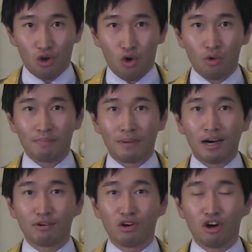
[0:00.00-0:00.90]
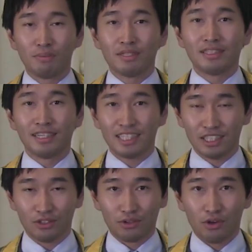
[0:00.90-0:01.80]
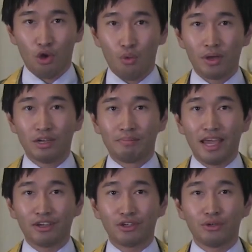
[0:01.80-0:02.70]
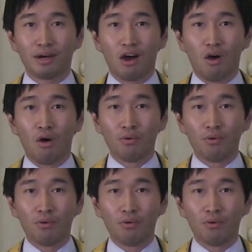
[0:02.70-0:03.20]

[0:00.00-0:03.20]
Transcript: or power of decision will make your own